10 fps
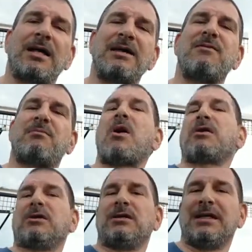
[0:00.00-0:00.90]
Even
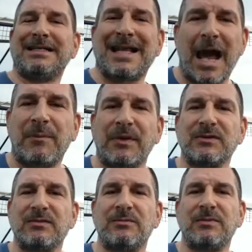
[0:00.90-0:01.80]
barter is
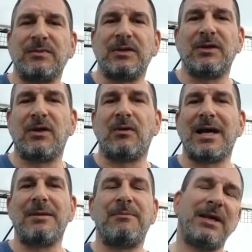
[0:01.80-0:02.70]
capitalism. You know,
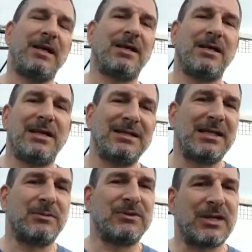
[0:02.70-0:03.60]
a pig is
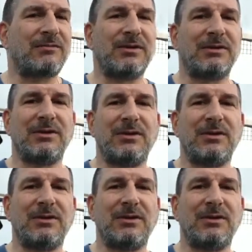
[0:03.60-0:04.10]
equal 7